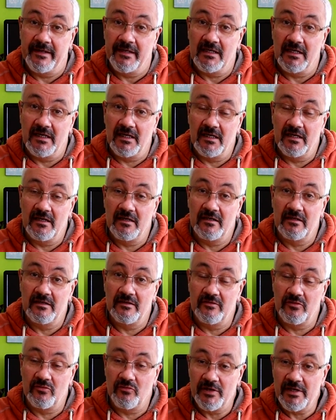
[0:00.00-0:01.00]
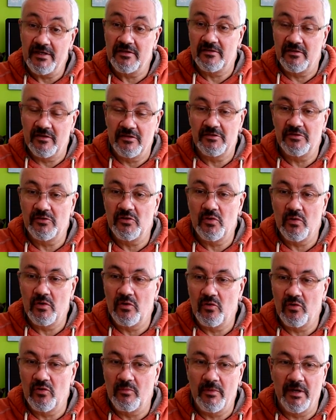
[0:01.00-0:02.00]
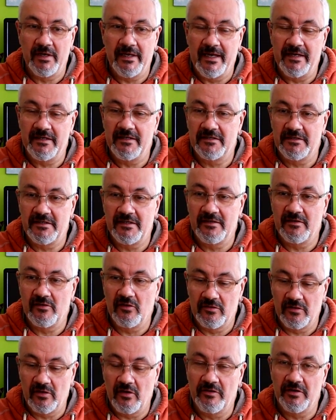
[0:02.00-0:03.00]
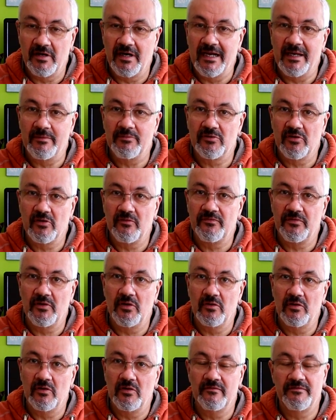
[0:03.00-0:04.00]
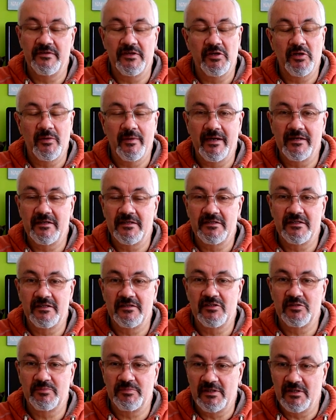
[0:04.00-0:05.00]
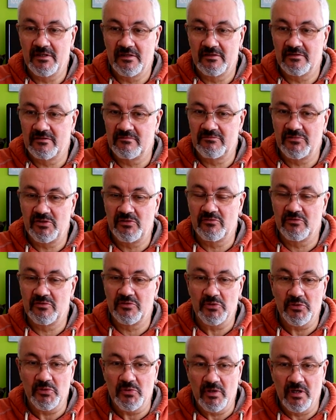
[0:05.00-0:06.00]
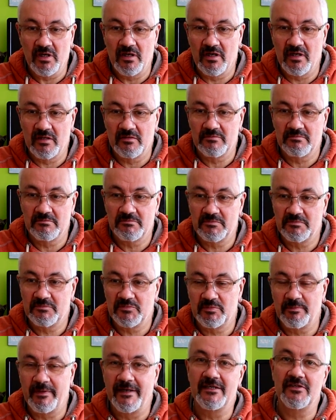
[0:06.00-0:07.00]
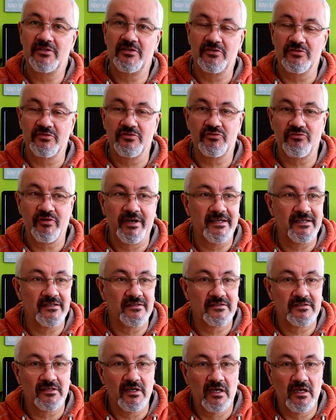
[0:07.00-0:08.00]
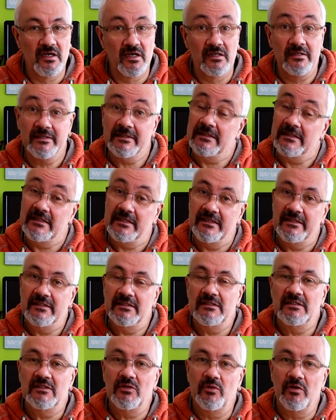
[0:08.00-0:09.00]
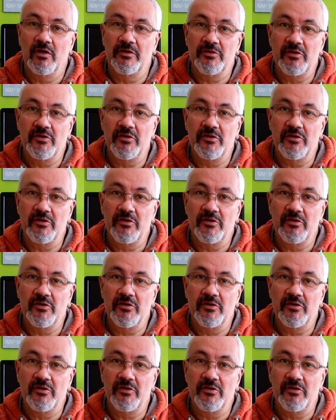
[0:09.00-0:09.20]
the reason I do all of my editing on a laptop, photo and video editing, is because due to space constraints, where I